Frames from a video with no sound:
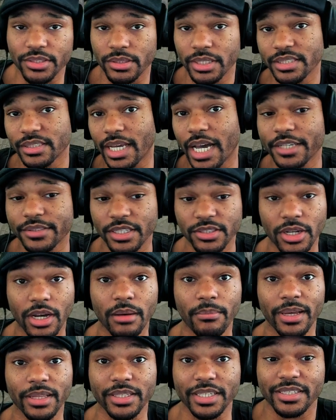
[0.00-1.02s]
So let's actually talk
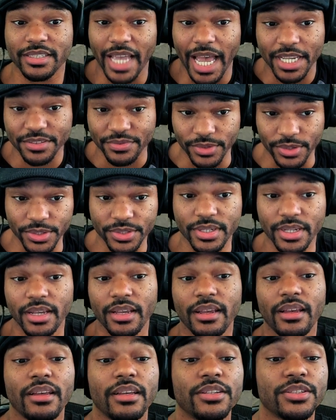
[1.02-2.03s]
about the stats
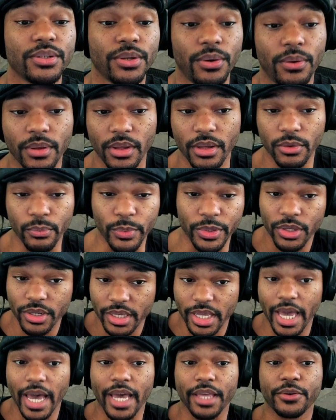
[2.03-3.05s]
first. So we
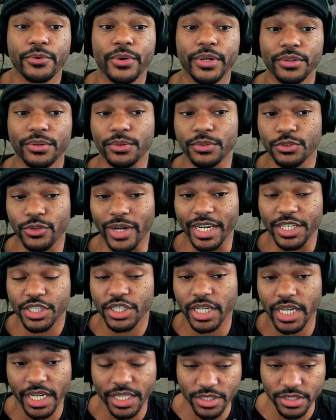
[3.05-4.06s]
look at critical strike
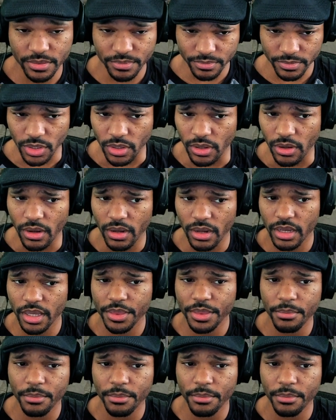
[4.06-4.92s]
chance on the